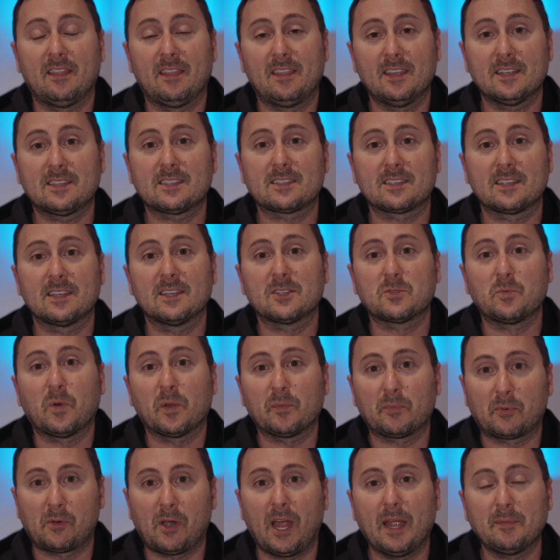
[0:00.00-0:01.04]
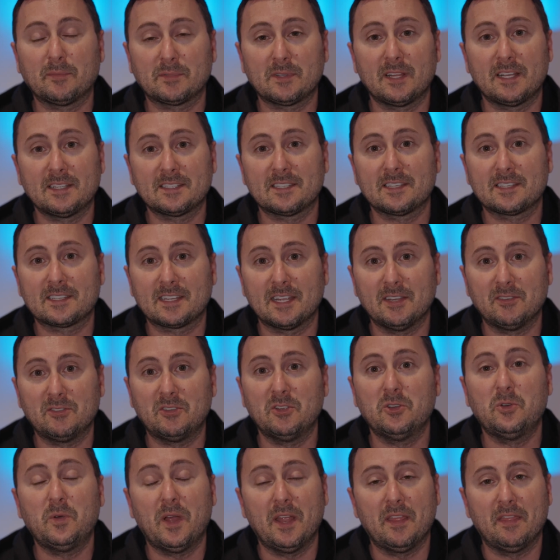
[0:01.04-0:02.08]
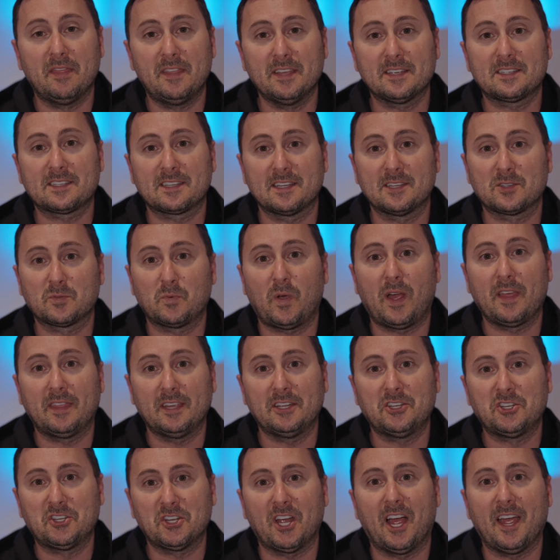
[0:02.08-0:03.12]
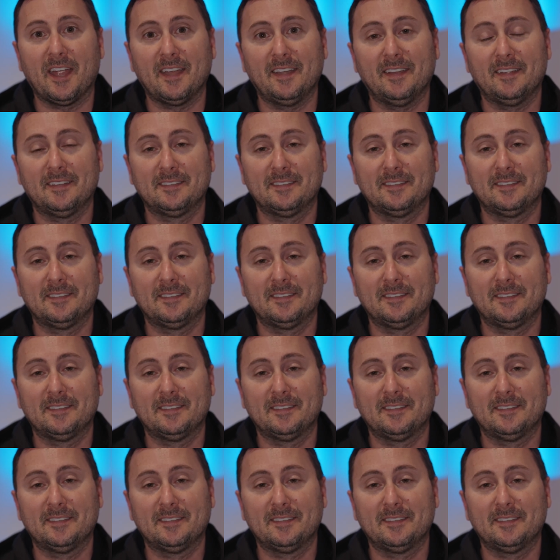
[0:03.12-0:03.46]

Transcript: this is what primed lenses can do, and this is why they shine.